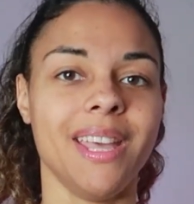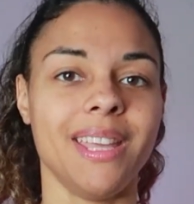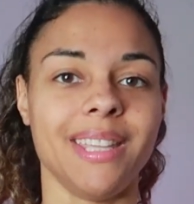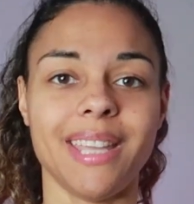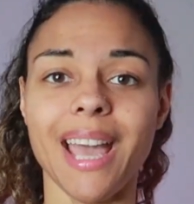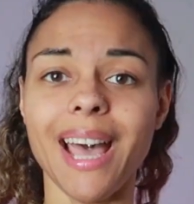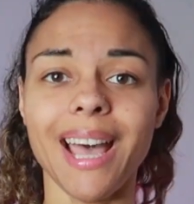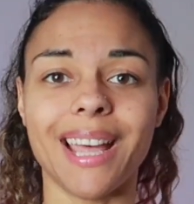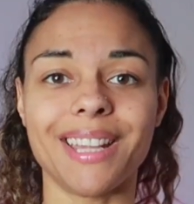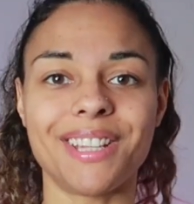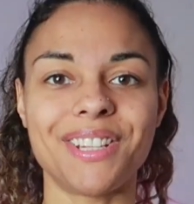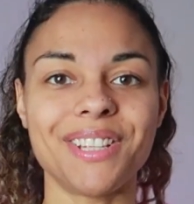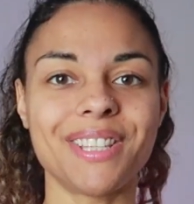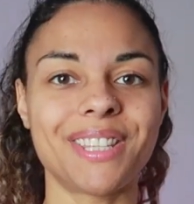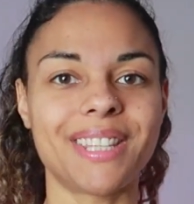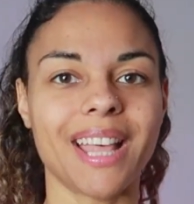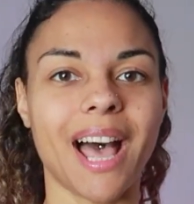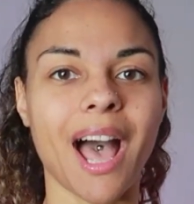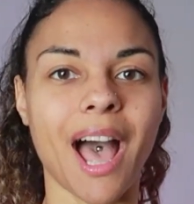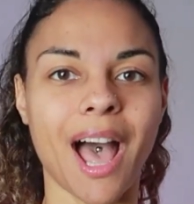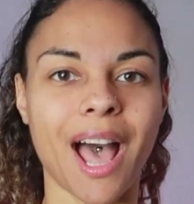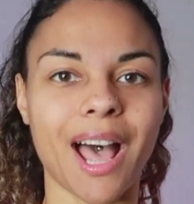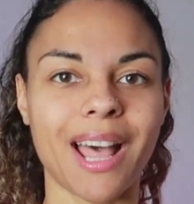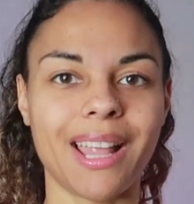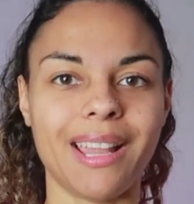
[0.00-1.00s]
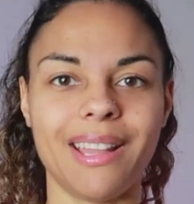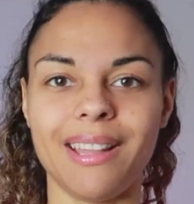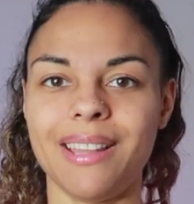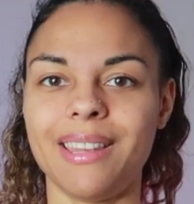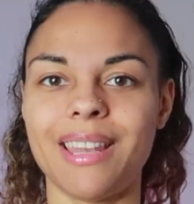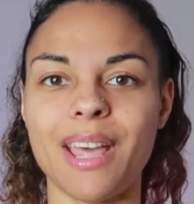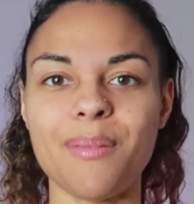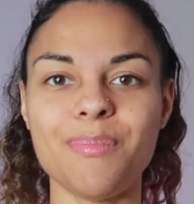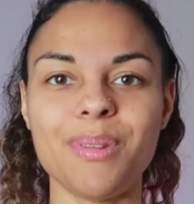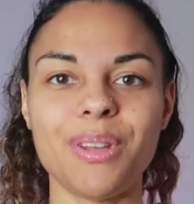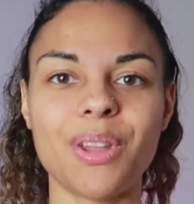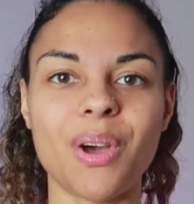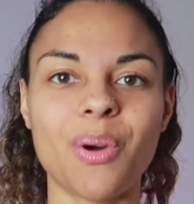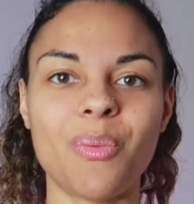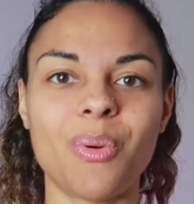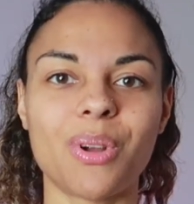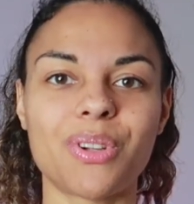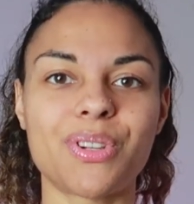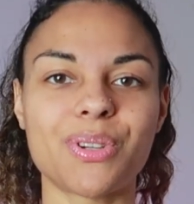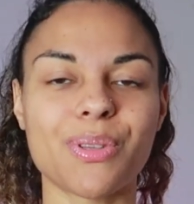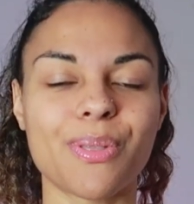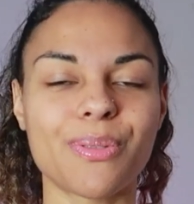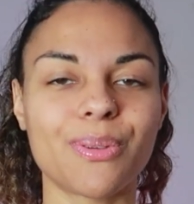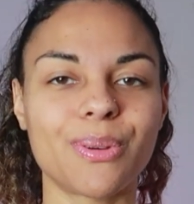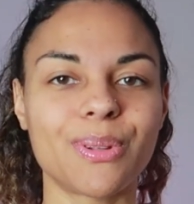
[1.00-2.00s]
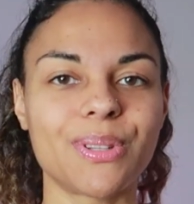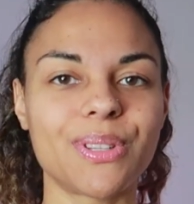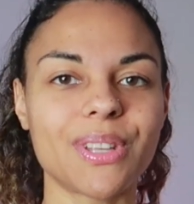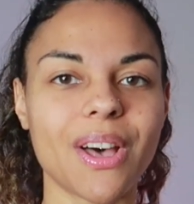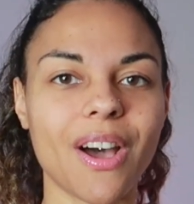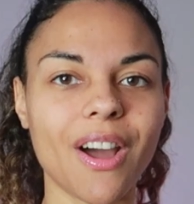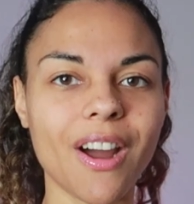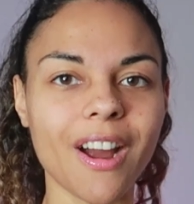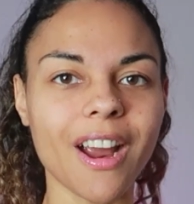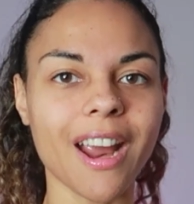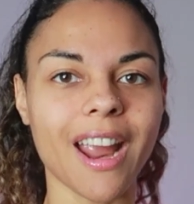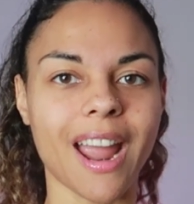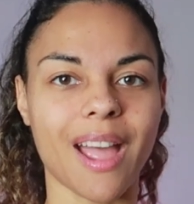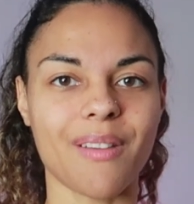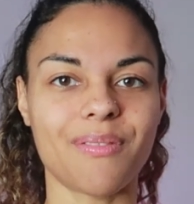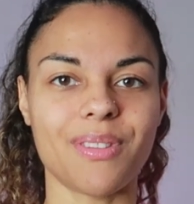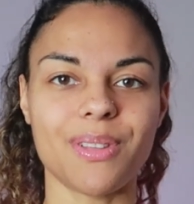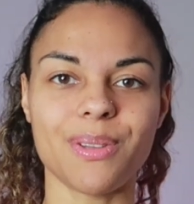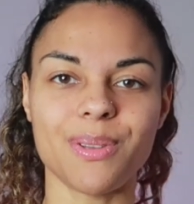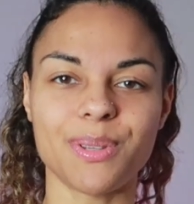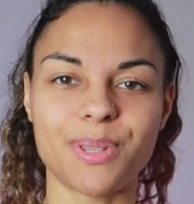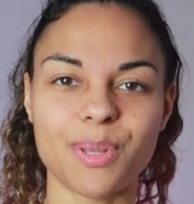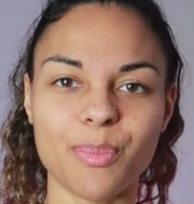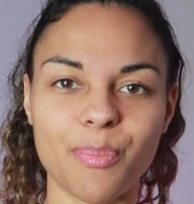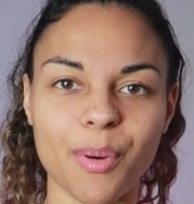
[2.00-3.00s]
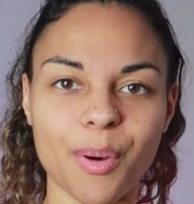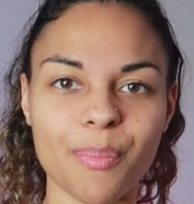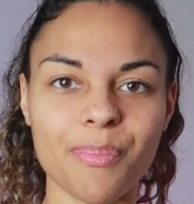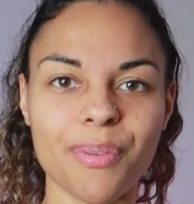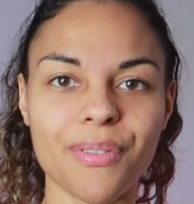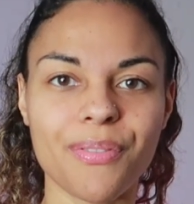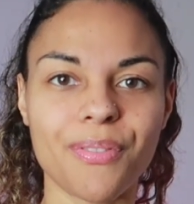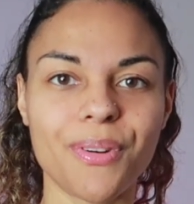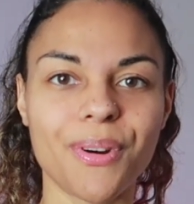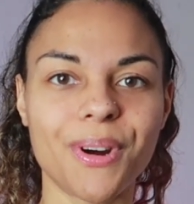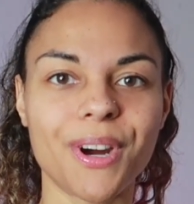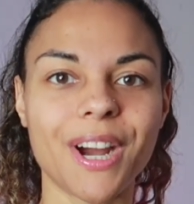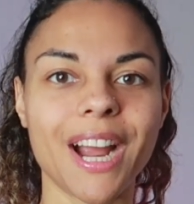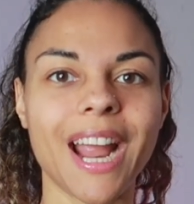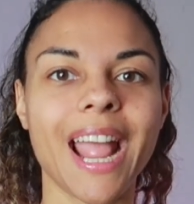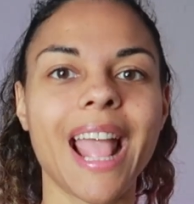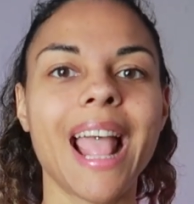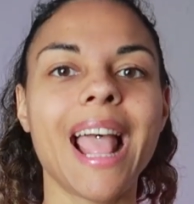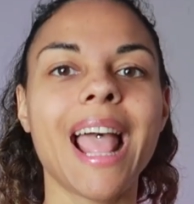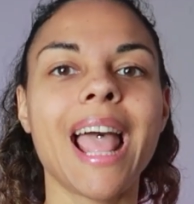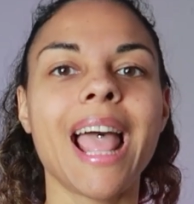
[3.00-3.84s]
Yeah, just let me know what your thoughts are. Have you used the bot before?